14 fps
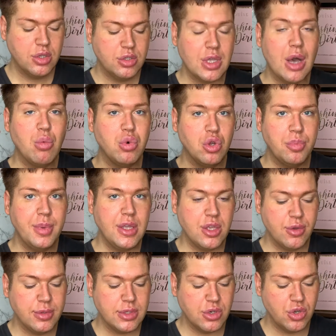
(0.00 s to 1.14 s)
So I will be
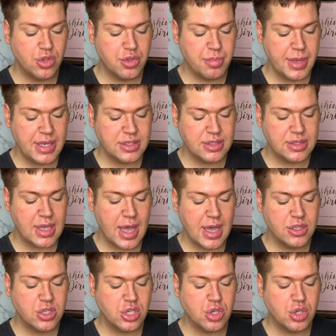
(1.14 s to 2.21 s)
using other bases guys.